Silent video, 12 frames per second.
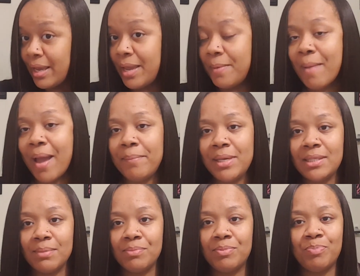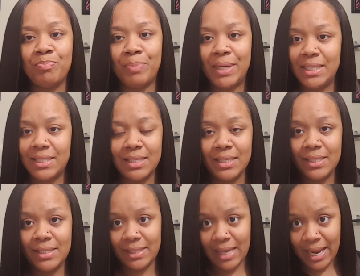it might be some
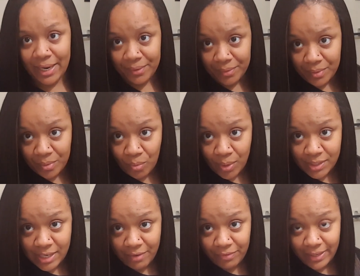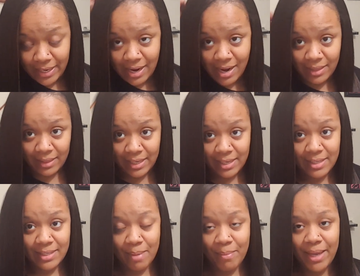pieces, like once I flat iron
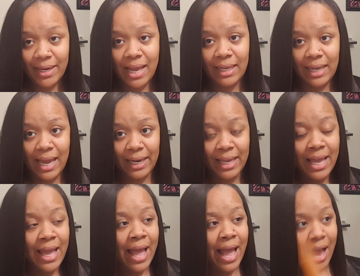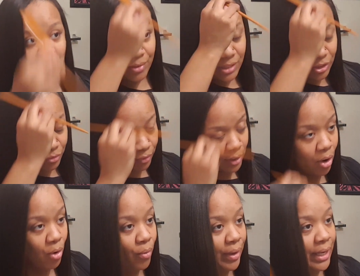this, I may not like how it's
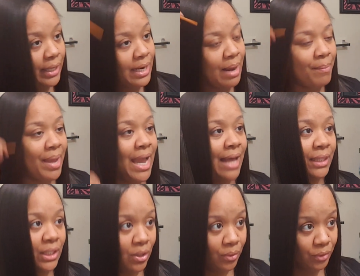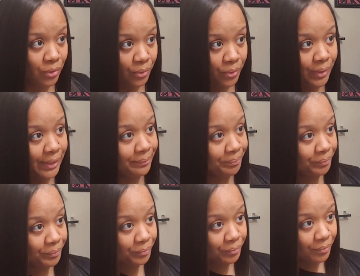flowing, and I may have to go through and
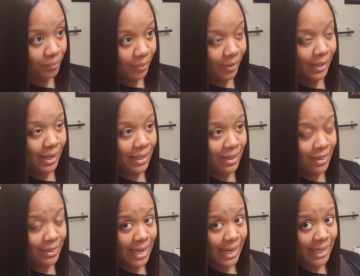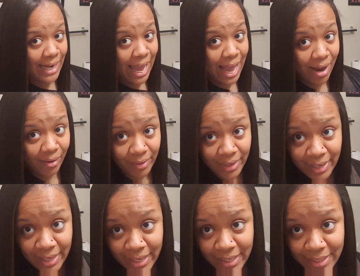thin out
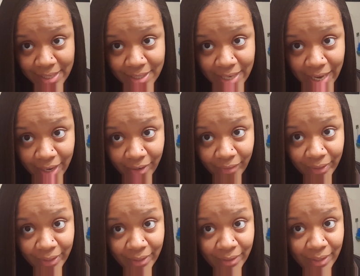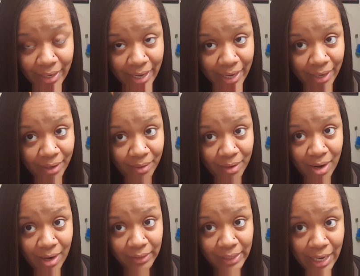this area and
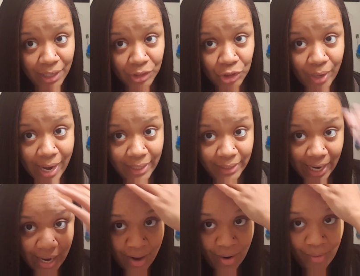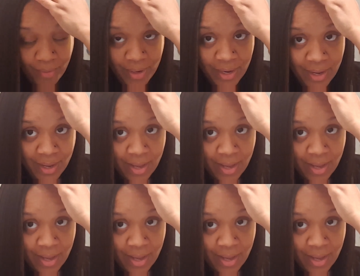lay a track down